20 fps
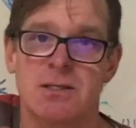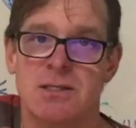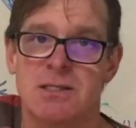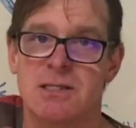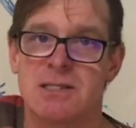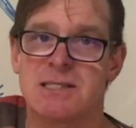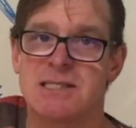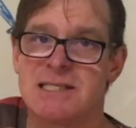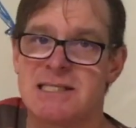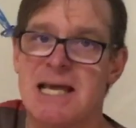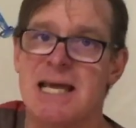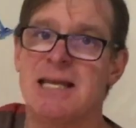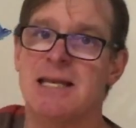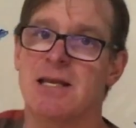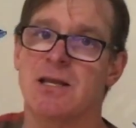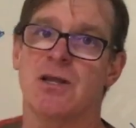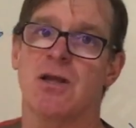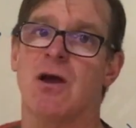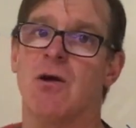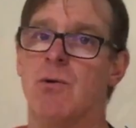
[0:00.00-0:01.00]
send
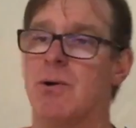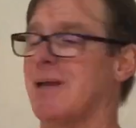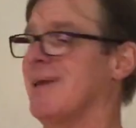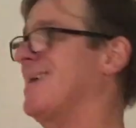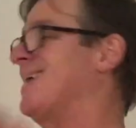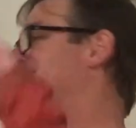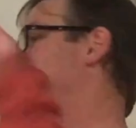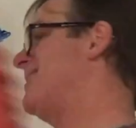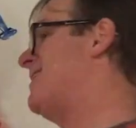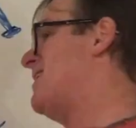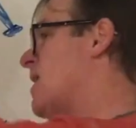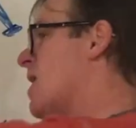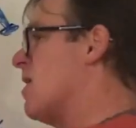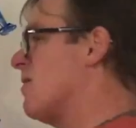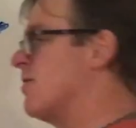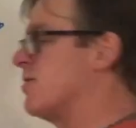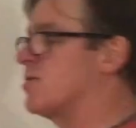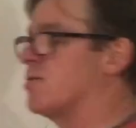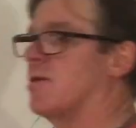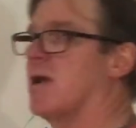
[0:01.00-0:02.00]
it going in the
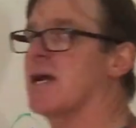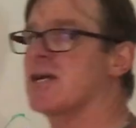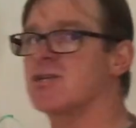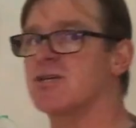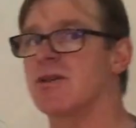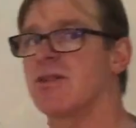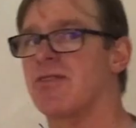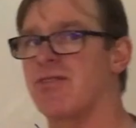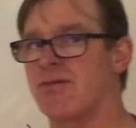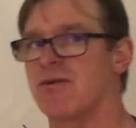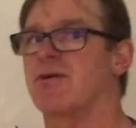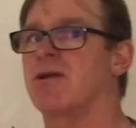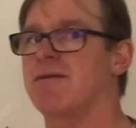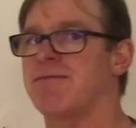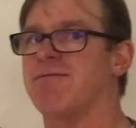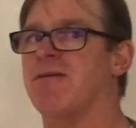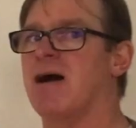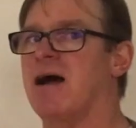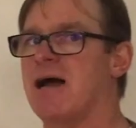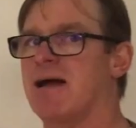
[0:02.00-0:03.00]
other direction,
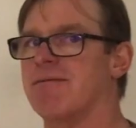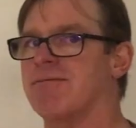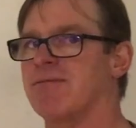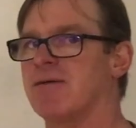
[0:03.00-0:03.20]
35.